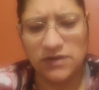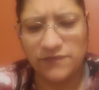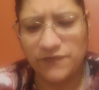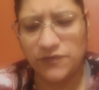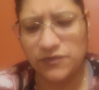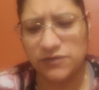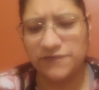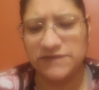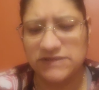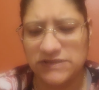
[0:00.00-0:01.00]
for
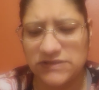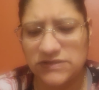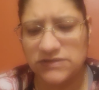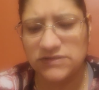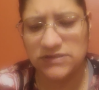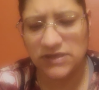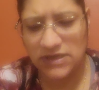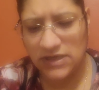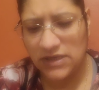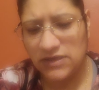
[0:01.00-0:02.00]
physicians
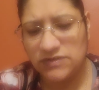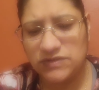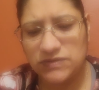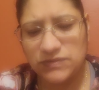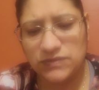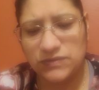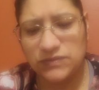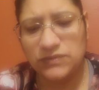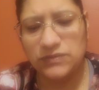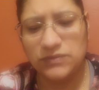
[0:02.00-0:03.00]

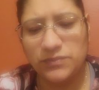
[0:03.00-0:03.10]
to